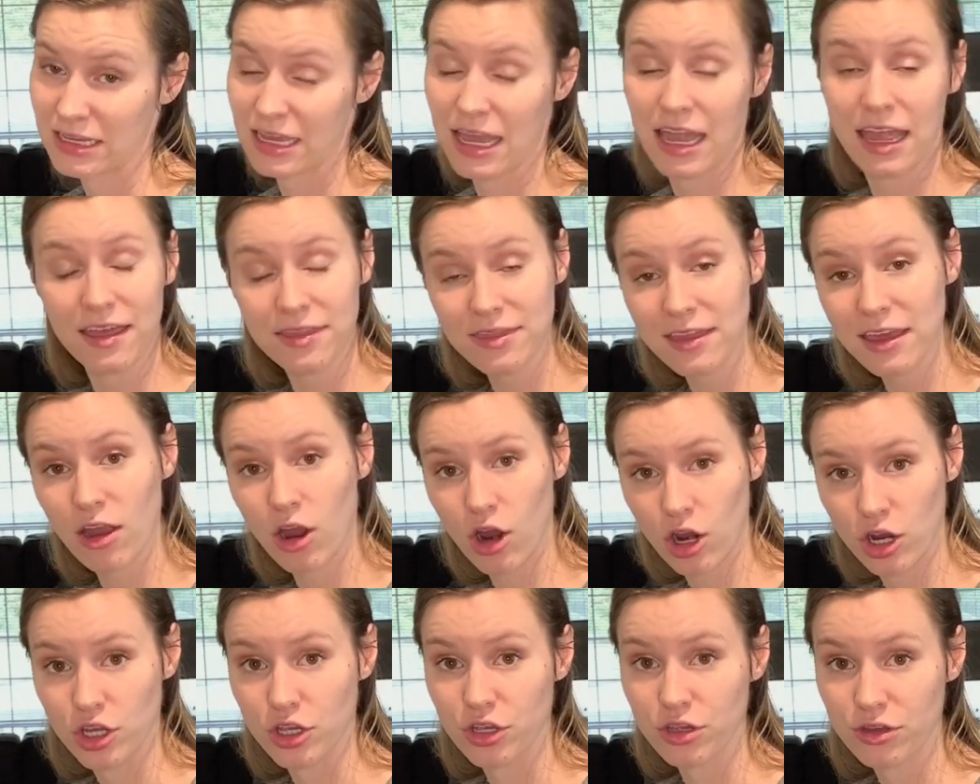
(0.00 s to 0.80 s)
and they
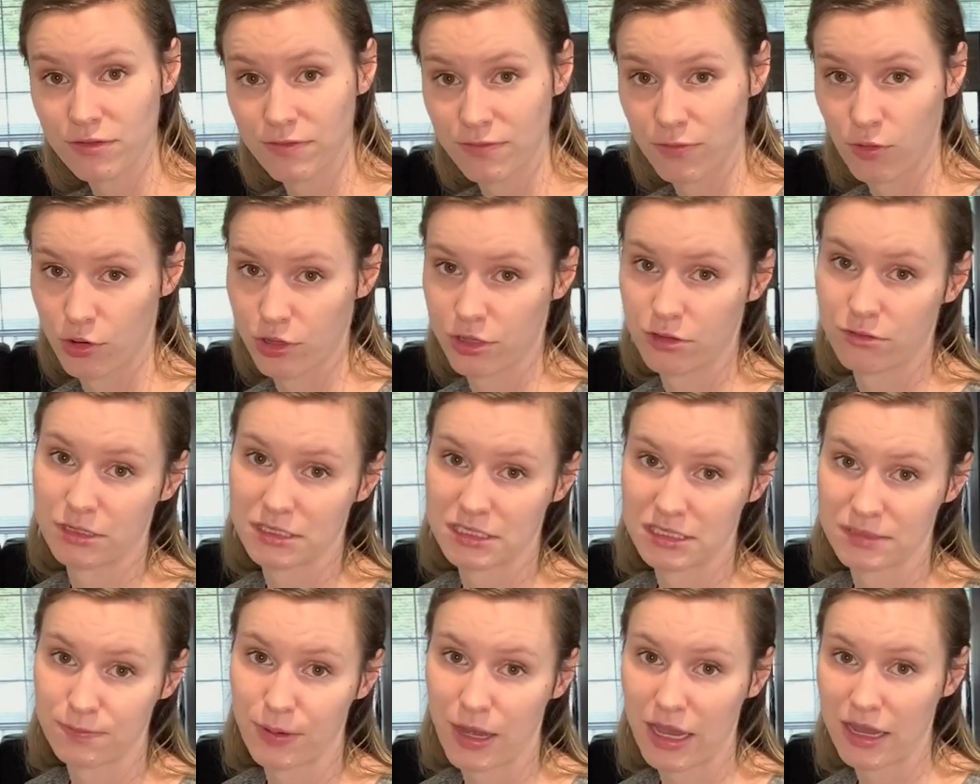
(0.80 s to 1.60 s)
are good for you
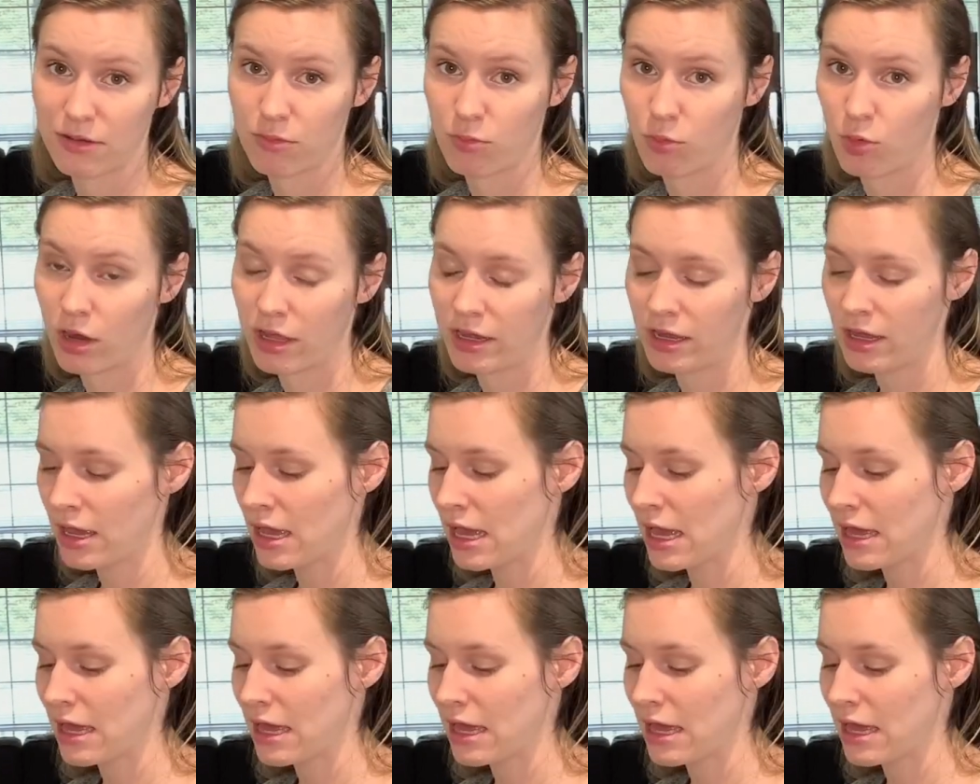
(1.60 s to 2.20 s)
despite what